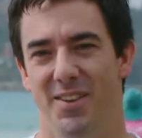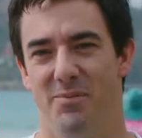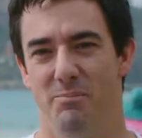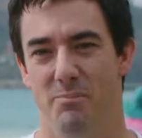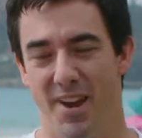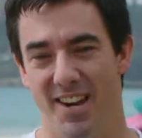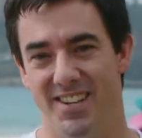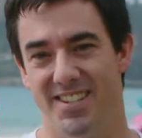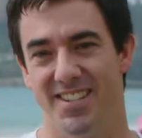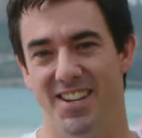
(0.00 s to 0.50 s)

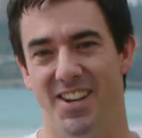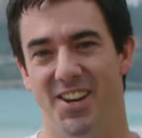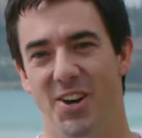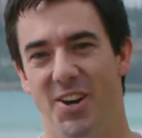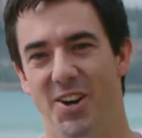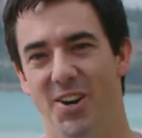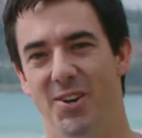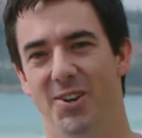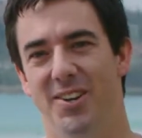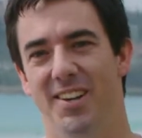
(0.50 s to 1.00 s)

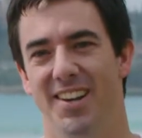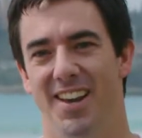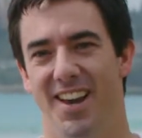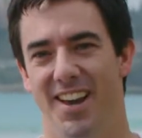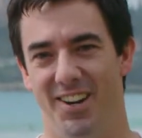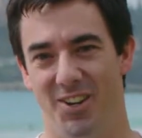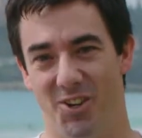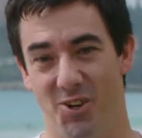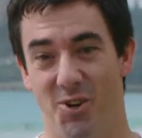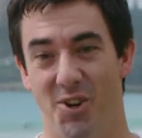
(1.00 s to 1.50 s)
Mexico
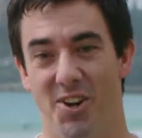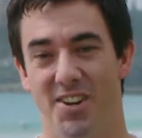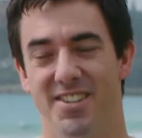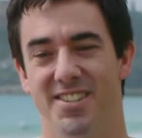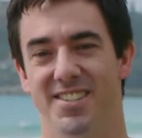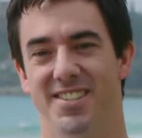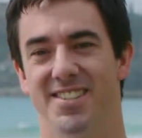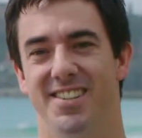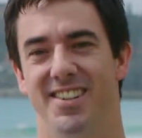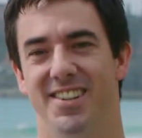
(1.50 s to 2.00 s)
and
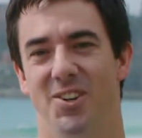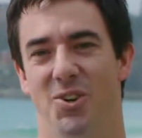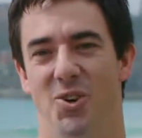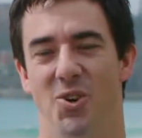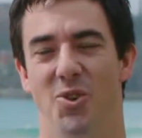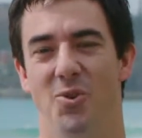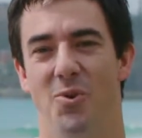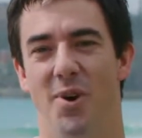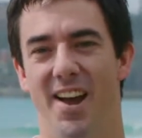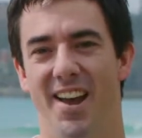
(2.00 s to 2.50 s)
across
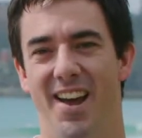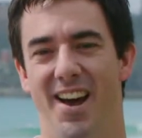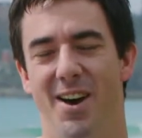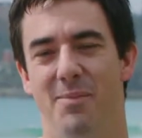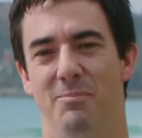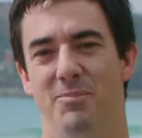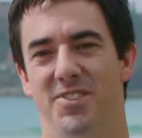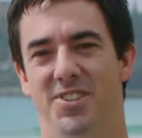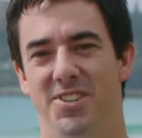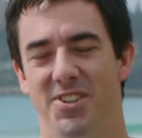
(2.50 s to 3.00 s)
all the way
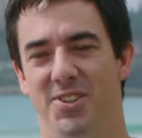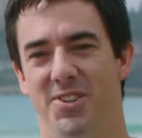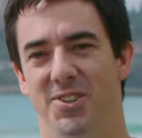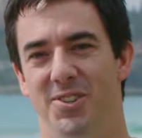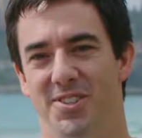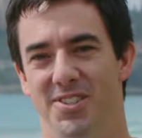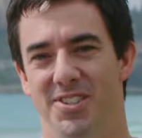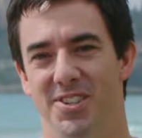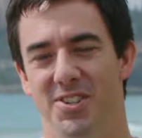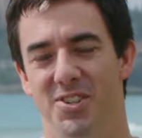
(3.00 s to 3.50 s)
up
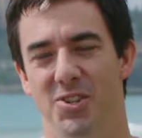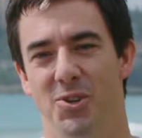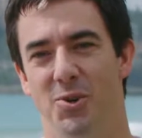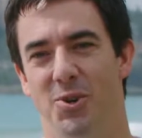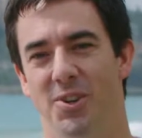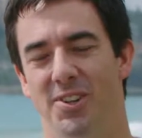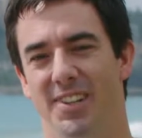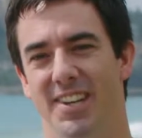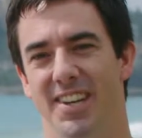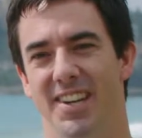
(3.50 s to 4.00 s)
to New
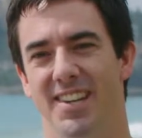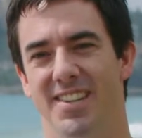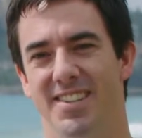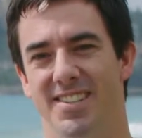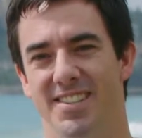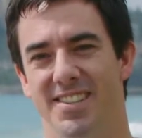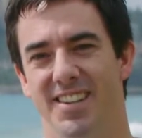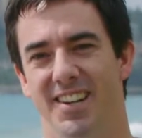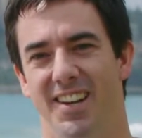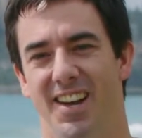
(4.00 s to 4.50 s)

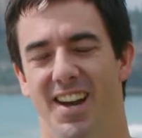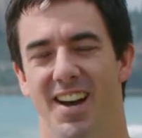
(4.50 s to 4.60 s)
Orleans,